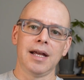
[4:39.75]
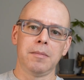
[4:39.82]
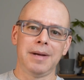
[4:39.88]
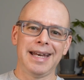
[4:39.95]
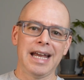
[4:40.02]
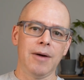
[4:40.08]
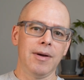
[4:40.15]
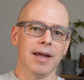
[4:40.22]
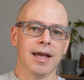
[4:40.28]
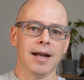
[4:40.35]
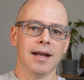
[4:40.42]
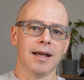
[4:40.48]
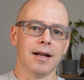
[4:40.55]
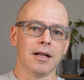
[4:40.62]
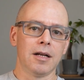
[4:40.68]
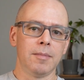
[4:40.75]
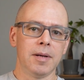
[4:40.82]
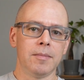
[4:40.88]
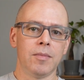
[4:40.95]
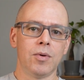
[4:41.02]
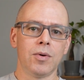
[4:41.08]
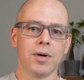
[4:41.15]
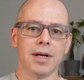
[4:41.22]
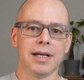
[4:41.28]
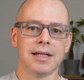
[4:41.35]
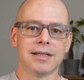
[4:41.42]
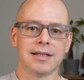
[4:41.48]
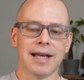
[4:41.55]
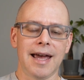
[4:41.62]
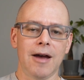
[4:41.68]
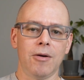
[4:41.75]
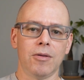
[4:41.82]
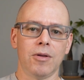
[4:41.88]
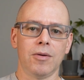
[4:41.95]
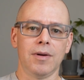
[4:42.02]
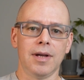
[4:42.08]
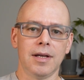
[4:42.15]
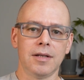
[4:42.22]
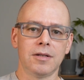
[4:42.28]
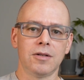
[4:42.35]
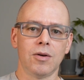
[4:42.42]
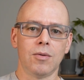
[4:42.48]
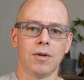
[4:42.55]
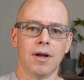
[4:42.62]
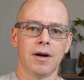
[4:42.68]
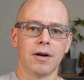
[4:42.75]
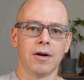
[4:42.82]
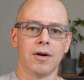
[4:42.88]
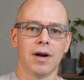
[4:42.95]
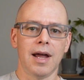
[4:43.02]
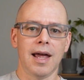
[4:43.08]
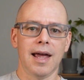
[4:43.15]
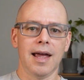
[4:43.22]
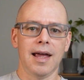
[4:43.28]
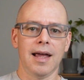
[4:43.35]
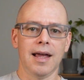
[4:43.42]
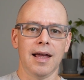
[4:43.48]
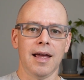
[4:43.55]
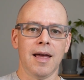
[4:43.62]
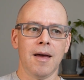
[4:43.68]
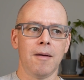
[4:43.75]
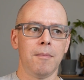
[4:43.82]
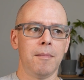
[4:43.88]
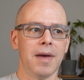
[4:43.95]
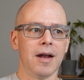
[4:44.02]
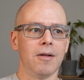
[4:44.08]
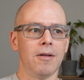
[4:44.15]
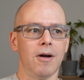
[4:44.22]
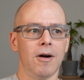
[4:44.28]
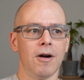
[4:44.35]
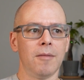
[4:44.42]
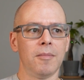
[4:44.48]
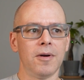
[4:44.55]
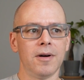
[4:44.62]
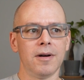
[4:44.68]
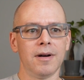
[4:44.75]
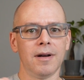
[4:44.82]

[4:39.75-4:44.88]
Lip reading: but now I kind of get a little bit more, is how there is no longer a metal armor